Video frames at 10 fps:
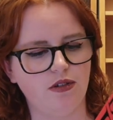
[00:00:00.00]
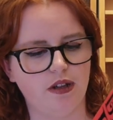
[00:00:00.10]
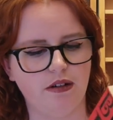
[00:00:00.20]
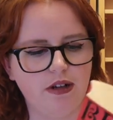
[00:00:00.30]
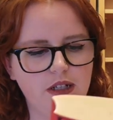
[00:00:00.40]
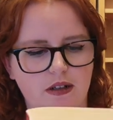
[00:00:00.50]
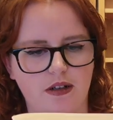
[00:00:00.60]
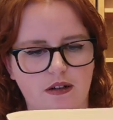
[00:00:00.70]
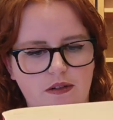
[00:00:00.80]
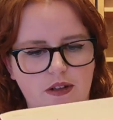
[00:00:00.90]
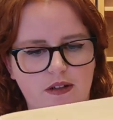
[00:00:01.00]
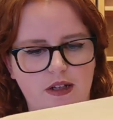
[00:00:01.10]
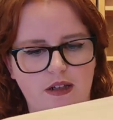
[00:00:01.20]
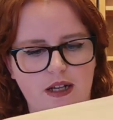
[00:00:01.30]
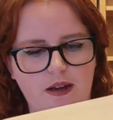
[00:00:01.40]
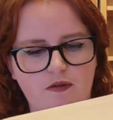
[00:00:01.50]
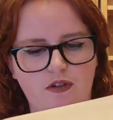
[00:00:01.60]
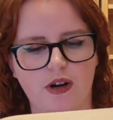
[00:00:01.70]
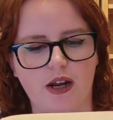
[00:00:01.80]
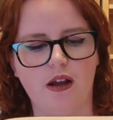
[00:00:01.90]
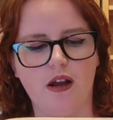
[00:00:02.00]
series. I don't know if there's another name for it.